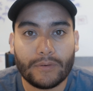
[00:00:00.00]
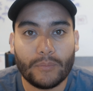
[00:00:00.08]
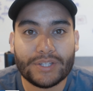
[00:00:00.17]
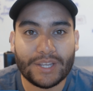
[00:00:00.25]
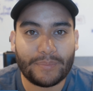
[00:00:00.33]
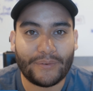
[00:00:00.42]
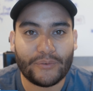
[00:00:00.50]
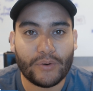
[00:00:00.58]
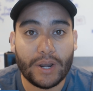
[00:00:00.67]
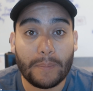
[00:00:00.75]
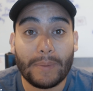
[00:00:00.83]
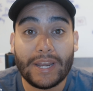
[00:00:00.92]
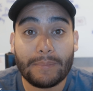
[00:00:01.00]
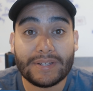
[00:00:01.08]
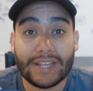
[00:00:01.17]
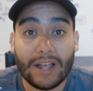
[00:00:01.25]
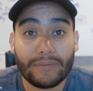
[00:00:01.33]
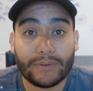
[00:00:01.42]
What's up everyone? My name
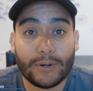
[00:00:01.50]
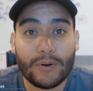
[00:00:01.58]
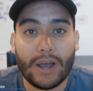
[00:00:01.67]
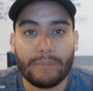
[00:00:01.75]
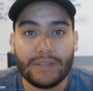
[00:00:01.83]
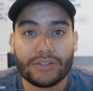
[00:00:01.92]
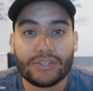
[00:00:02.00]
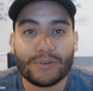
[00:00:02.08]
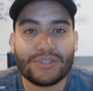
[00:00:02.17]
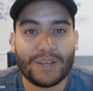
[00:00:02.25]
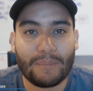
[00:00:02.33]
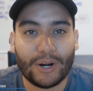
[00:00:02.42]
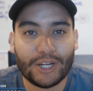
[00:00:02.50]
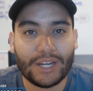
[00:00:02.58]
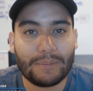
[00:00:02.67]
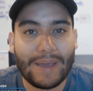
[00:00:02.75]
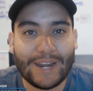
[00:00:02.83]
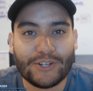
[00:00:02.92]
is Alvaro, I'm the Associate
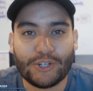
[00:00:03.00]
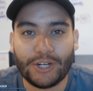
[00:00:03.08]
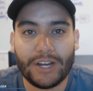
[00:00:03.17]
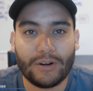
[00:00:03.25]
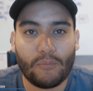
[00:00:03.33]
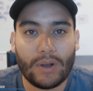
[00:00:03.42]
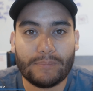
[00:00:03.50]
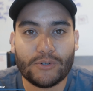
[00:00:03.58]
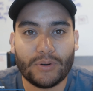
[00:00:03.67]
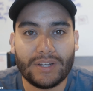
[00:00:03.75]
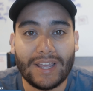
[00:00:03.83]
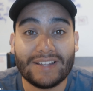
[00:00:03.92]
Marketing Manager here at WebJoint,